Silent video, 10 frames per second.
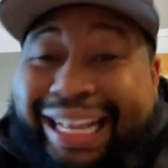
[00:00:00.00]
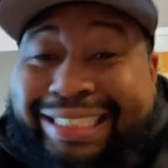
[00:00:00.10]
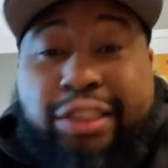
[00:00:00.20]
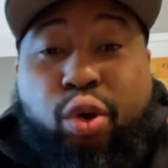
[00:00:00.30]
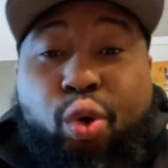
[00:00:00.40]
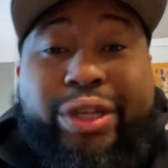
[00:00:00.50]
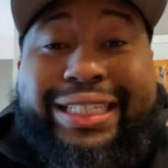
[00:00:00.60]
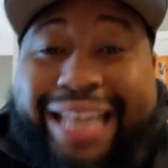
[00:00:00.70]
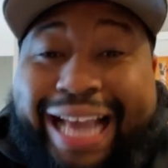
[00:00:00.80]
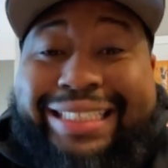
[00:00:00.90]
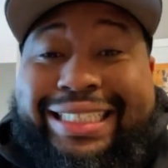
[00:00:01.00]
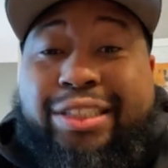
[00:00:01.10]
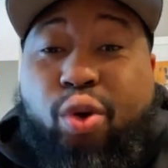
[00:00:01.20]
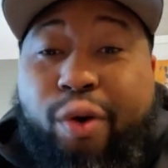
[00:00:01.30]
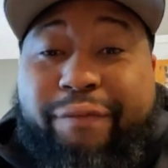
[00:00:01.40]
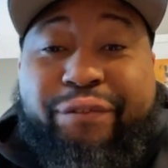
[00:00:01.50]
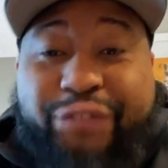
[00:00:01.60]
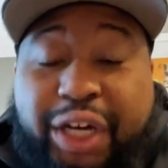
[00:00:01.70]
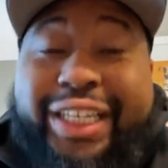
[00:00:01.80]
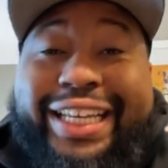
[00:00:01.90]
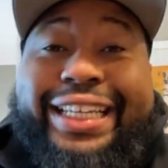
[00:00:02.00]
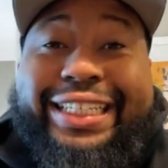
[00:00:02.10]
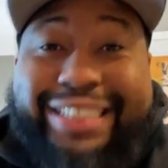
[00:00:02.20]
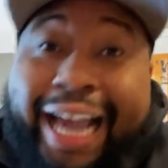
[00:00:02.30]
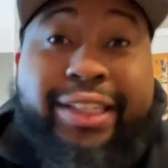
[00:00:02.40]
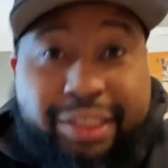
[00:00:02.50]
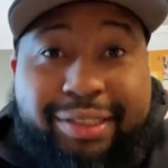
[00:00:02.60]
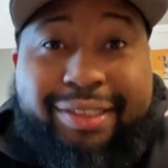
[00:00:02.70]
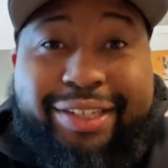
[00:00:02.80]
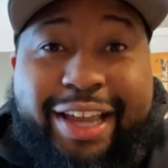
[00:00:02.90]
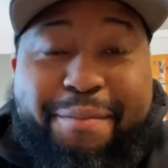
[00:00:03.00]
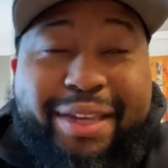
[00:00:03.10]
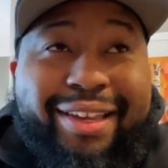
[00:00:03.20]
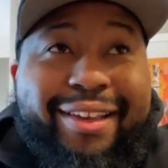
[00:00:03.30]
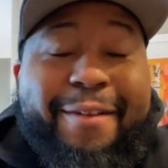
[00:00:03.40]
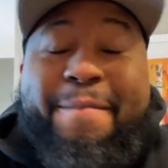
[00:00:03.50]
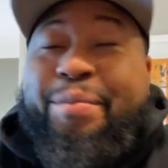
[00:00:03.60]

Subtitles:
gadgets on fucking gadgets. You get me?